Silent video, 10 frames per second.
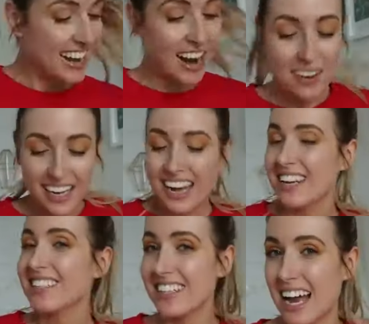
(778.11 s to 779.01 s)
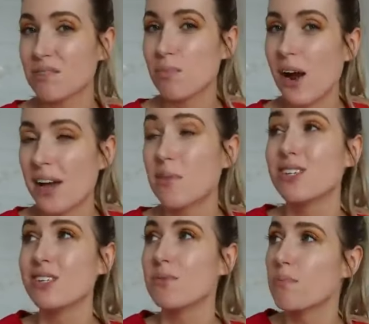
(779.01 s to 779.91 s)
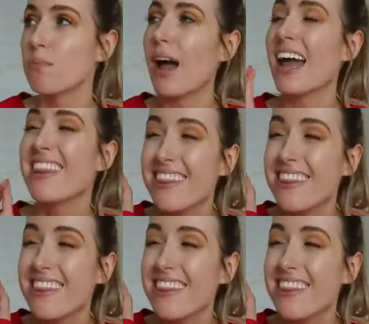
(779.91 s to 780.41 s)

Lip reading: And now we're gonna get into the next product, which is, I